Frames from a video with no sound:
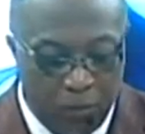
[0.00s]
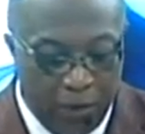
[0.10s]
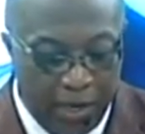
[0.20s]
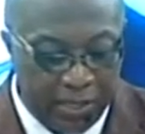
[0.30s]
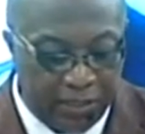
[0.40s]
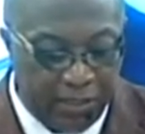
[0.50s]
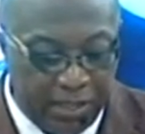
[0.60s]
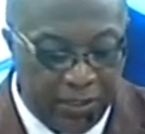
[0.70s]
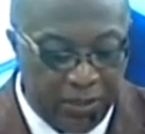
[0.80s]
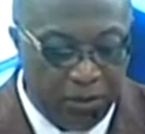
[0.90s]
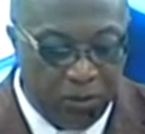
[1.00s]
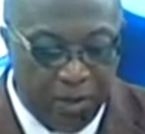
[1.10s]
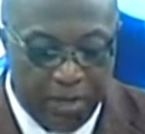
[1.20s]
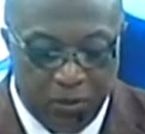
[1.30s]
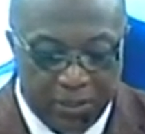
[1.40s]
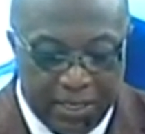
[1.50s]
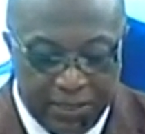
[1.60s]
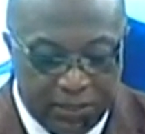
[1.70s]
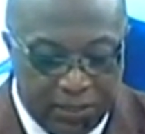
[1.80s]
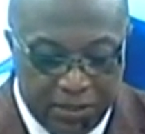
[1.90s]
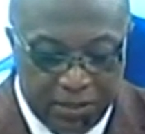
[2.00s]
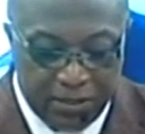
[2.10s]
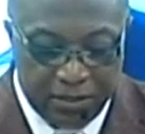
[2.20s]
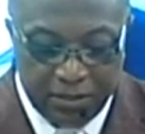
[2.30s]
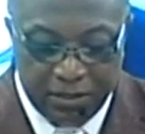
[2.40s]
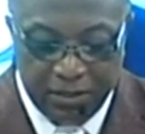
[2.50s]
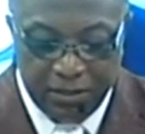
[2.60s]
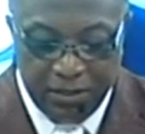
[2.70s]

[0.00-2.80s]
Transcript: We ask that your word will touch us,